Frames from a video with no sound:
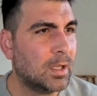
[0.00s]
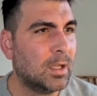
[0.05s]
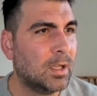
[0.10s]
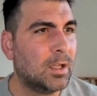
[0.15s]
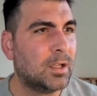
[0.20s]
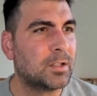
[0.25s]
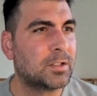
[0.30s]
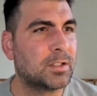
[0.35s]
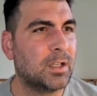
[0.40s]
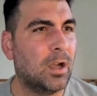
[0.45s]

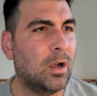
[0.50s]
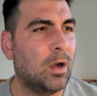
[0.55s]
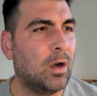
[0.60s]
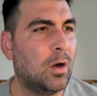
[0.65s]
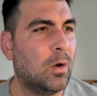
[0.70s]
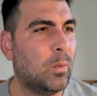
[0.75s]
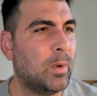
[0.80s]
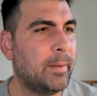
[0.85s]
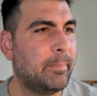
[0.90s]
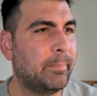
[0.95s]
So
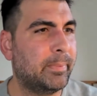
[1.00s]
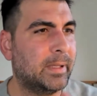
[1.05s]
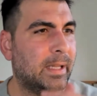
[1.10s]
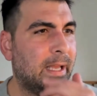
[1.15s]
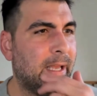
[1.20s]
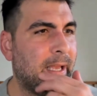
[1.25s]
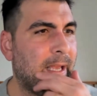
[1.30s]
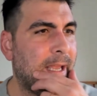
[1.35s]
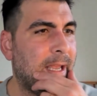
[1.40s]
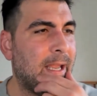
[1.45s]
we
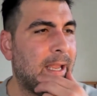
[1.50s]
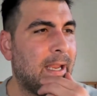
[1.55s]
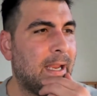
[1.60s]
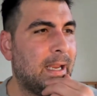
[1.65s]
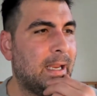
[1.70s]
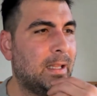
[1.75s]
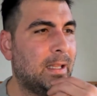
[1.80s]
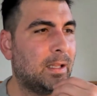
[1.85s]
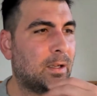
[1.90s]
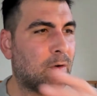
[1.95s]

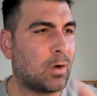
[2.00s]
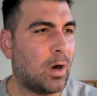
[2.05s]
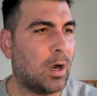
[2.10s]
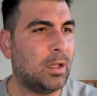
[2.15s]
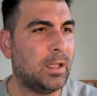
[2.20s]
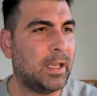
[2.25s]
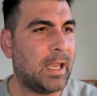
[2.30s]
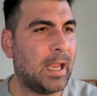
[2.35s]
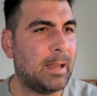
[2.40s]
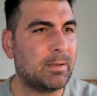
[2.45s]
play, the Crawley
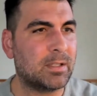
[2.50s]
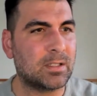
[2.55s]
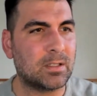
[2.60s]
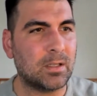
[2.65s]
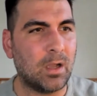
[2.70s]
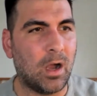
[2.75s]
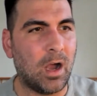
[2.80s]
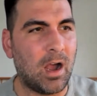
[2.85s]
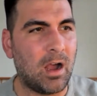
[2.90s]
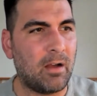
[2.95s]
game is
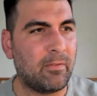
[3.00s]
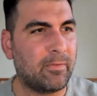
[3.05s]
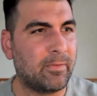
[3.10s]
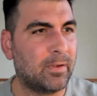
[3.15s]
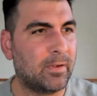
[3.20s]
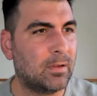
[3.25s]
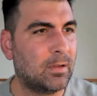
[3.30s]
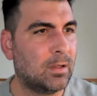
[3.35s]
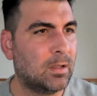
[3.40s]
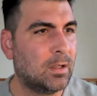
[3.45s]
off.
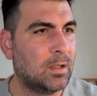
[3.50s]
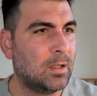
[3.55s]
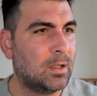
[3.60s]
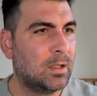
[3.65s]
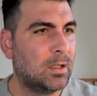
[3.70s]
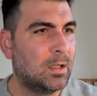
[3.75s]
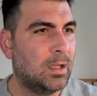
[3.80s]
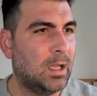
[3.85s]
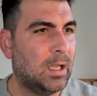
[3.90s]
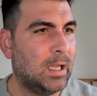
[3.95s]

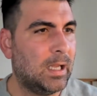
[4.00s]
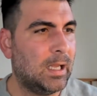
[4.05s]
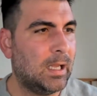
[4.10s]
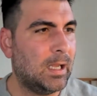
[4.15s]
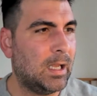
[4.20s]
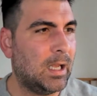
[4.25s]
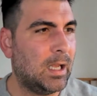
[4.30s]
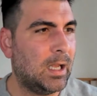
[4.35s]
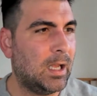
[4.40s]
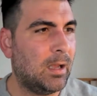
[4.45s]

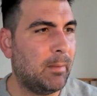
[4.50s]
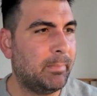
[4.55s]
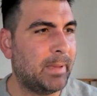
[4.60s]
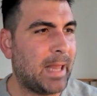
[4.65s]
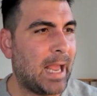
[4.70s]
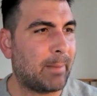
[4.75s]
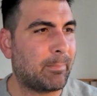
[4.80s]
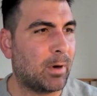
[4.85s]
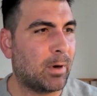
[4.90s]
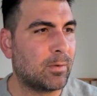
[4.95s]

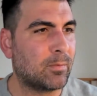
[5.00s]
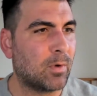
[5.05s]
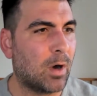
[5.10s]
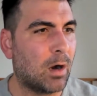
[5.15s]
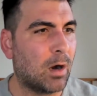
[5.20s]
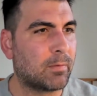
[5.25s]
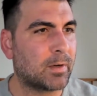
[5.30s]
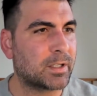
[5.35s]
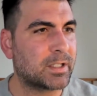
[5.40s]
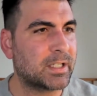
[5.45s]
Blackburn
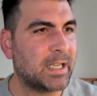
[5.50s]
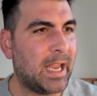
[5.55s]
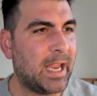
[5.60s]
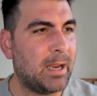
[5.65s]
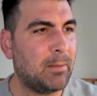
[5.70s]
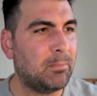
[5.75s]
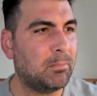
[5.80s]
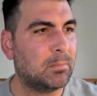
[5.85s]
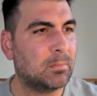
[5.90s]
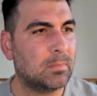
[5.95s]
Rovers
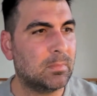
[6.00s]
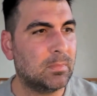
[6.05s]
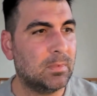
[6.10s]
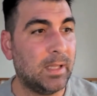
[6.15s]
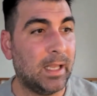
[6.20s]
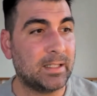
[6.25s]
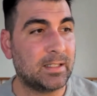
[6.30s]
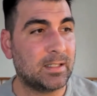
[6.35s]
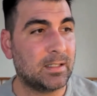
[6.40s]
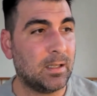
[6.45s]
game,
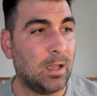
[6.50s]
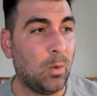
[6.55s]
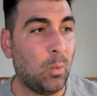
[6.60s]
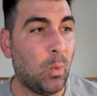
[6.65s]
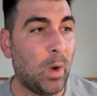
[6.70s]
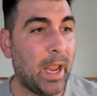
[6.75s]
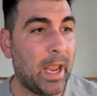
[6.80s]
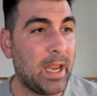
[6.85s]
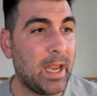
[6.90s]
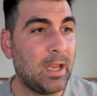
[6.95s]
that's
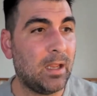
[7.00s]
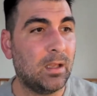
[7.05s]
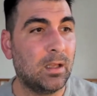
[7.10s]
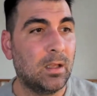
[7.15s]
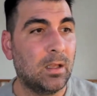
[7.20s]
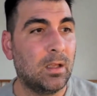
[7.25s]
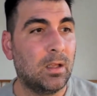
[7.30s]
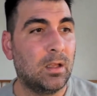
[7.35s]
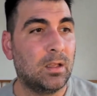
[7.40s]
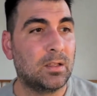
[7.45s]
away.
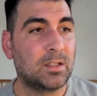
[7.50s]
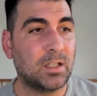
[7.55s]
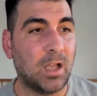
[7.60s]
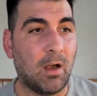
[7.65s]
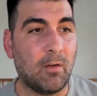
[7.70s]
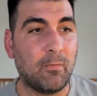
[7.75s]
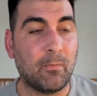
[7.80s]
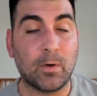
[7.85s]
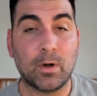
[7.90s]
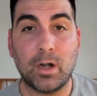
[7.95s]

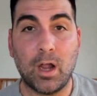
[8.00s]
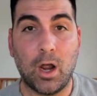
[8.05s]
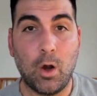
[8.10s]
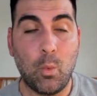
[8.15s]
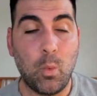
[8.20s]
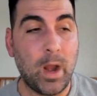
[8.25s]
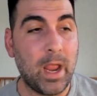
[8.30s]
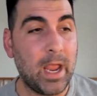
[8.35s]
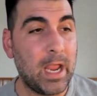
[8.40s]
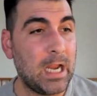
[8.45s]
Salford
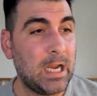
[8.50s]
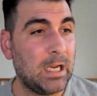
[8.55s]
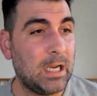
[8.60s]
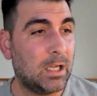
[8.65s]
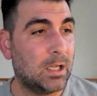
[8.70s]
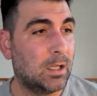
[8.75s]
away